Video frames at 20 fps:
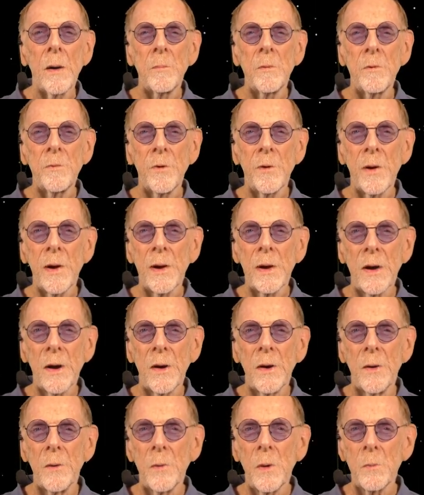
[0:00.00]
Before I
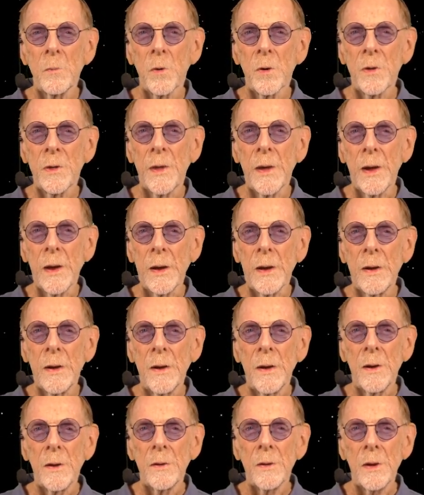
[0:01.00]
go, one more thing.
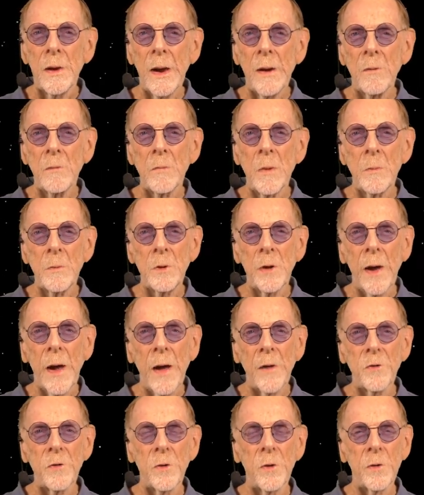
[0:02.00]
Did I remember
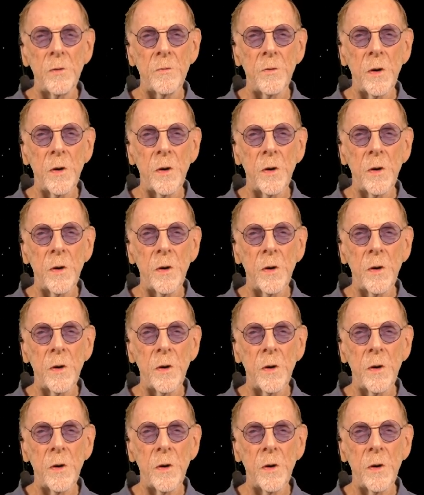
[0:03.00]
to ask you to